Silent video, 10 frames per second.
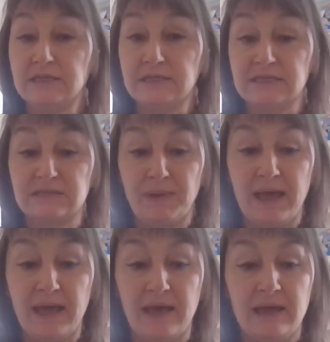
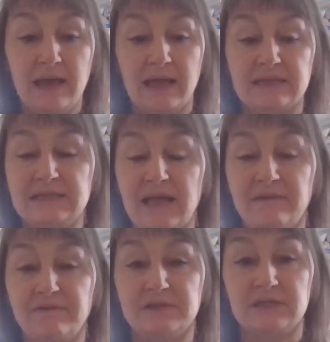despair has the
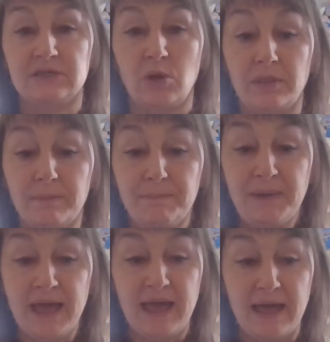emphasis on the
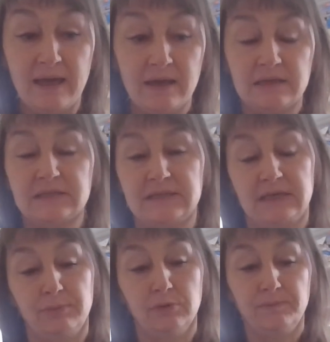pair
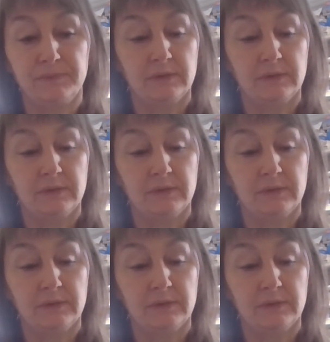syllable,